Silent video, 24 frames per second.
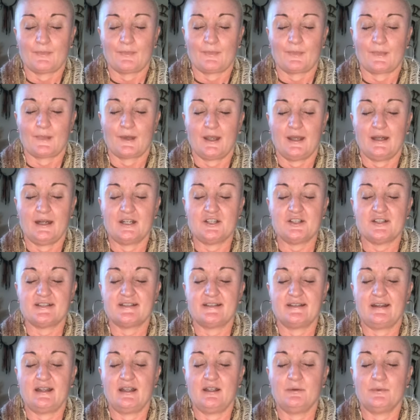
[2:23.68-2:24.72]
And as you're
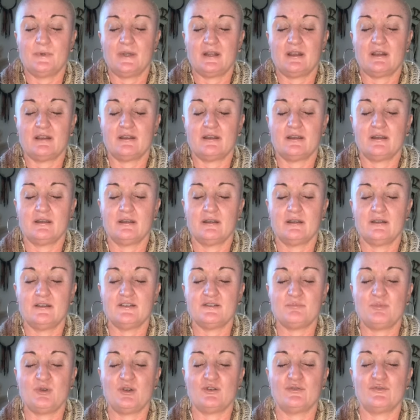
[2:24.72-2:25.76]
sitting with this
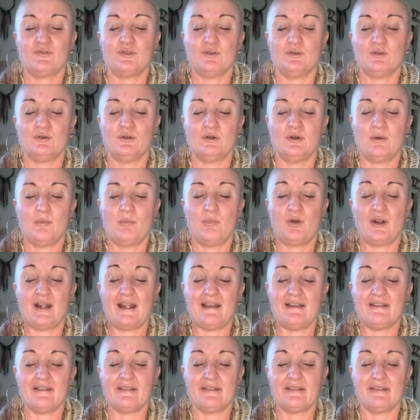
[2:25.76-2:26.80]
beautiful
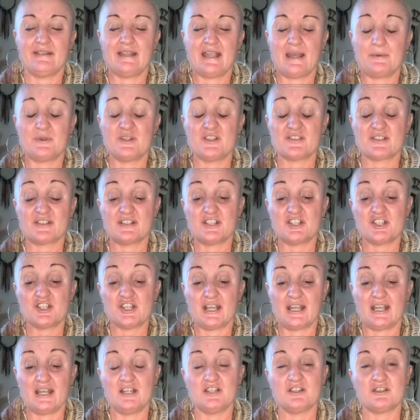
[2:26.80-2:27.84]
breath, now we're just going to
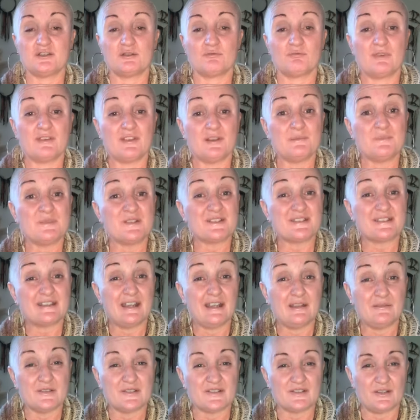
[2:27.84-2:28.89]
change the rhythm just
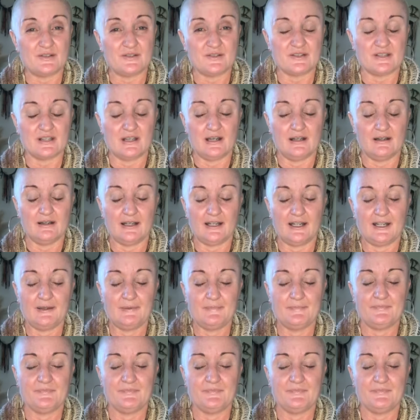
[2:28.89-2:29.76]
ever so slightly.